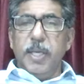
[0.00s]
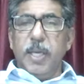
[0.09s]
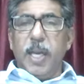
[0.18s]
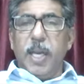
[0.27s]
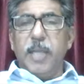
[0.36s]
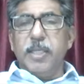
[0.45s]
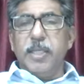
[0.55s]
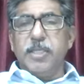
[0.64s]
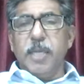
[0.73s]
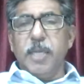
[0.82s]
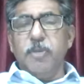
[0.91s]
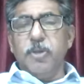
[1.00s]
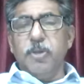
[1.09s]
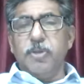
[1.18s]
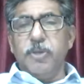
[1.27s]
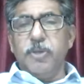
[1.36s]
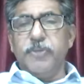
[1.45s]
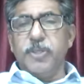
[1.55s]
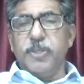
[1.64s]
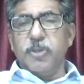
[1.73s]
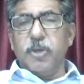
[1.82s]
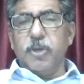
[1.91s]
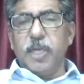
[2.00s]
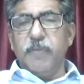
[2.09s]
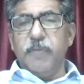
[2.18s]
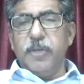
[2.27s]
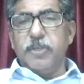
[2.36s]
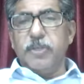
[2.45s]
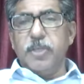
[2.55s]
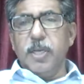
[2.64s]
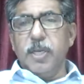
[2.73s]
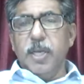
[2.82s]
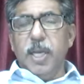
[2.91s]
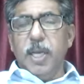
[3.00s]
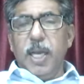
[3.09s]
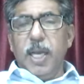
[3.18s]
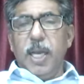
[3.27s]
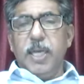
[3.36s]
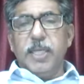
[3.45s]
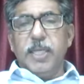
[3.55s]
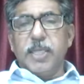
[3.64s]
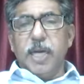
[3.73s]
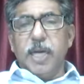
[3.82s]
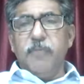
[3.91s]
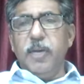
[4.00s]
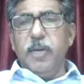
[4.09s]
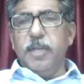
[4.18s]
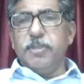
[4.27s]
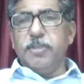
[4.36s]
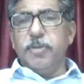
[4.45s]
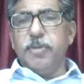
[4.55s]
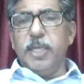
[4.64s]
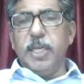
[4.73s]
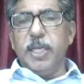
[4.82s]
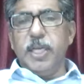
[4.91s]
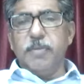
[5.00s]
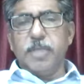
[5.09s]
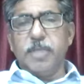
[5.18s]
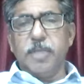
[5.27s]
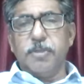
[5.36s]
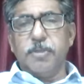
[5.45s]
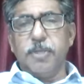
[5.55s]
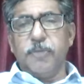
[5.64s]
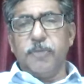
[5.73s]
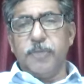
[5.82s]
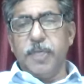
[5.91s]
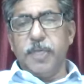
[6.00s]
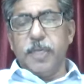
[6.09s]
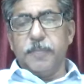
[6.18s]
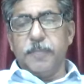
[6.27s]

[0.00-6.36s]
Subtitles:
And this time also, if he is not convinced and he is unwilling to yield himself to the offended,